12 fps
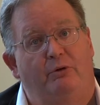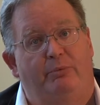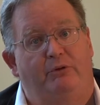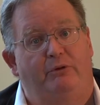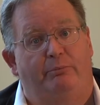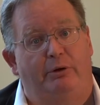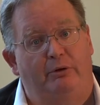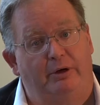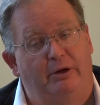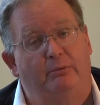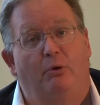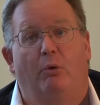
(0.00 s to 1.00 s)
would have been
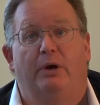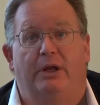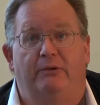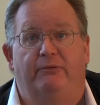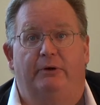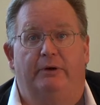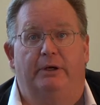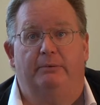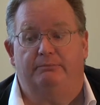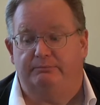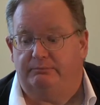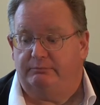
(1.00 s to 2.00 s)
superior or inferior.